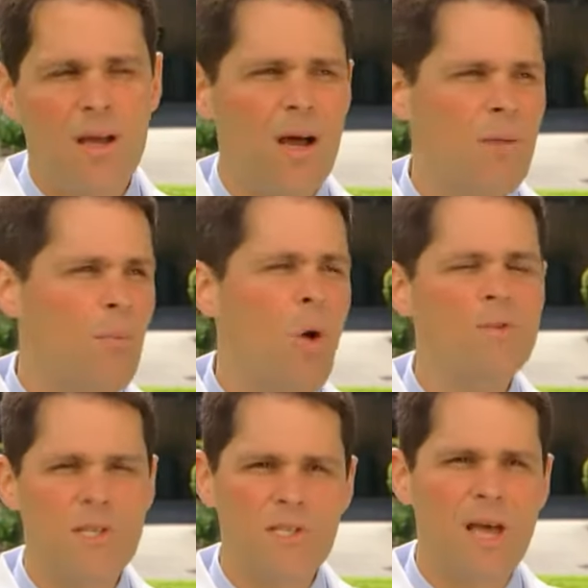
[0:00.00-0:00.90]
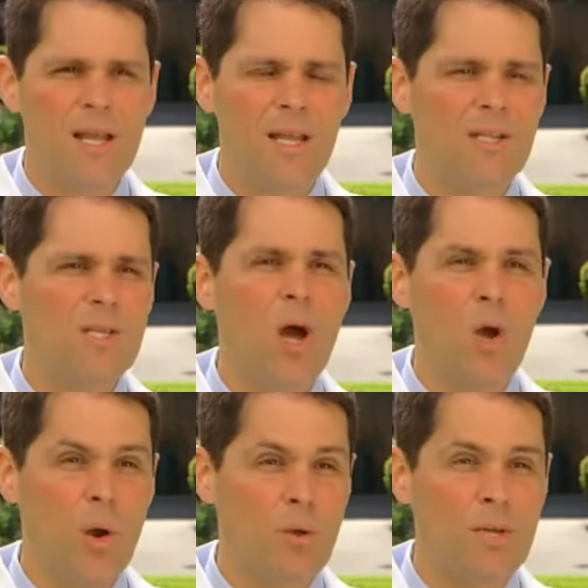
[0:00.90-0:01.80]
Uh, most exciting is the
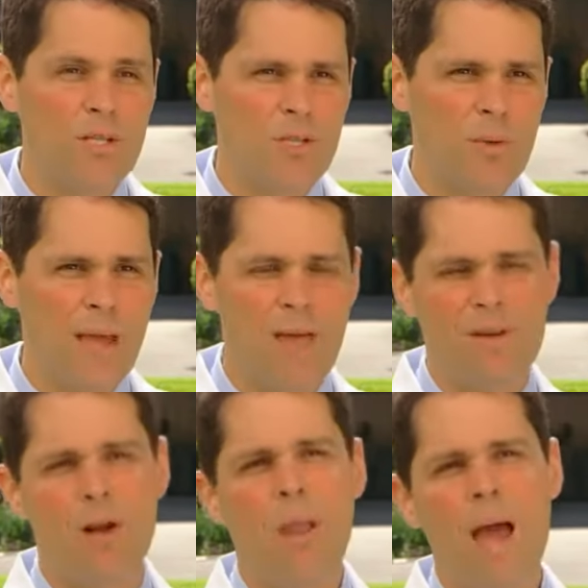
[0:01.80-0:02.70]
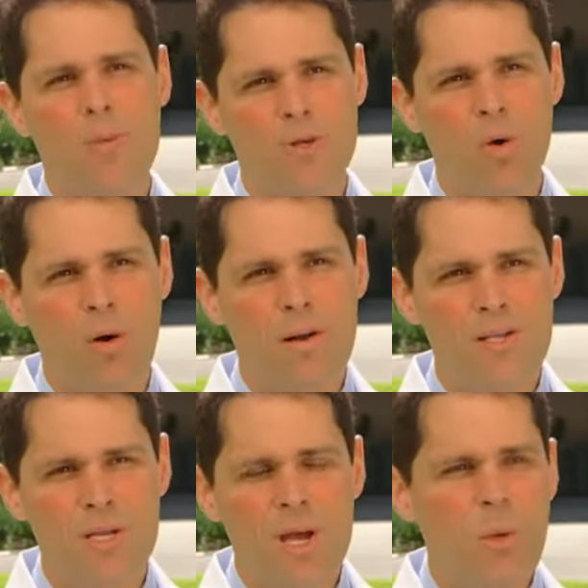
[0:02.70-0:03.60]
ongoing research we have in our laboratories,